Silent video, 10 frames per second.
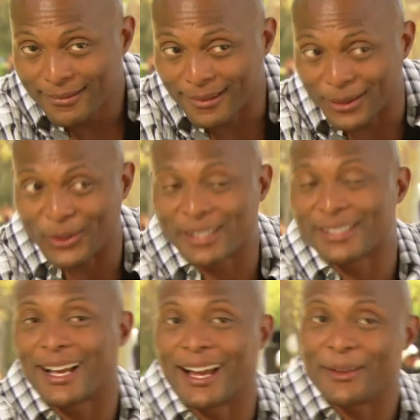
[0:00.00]
on the
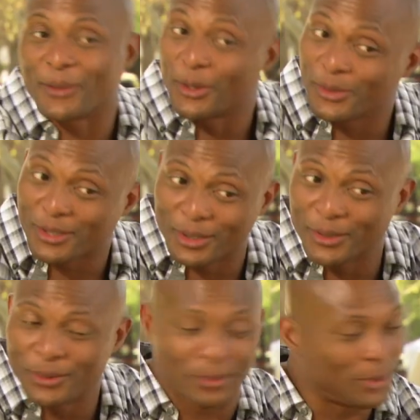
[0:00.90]
side. Those
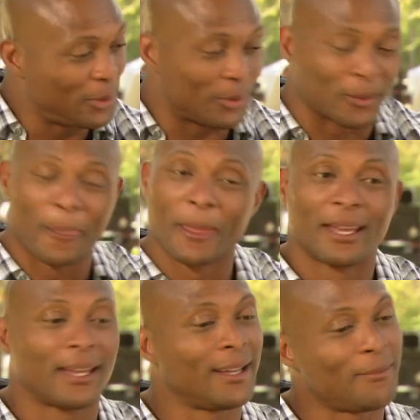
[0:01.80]
two, woo.
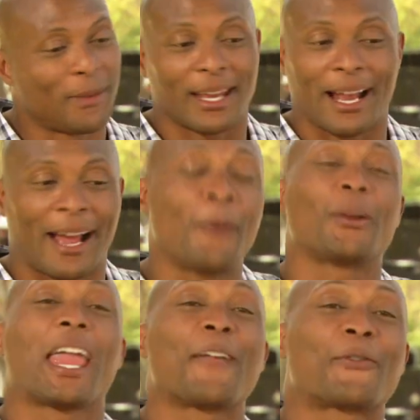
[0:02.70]
Man, I
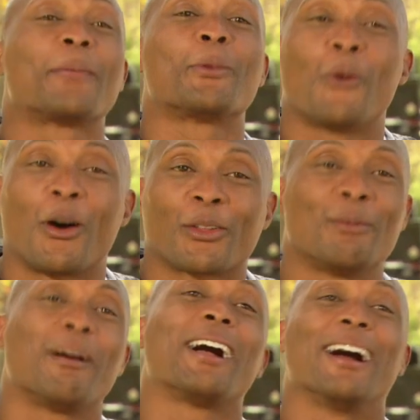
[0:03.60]
would hate for them to walk
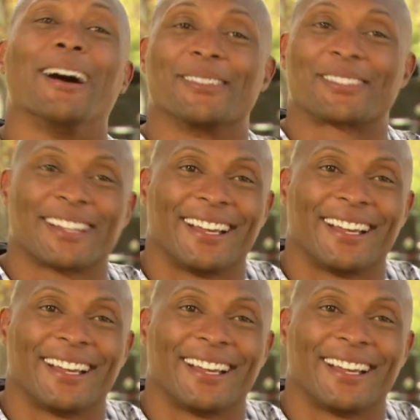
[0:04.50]
through my house.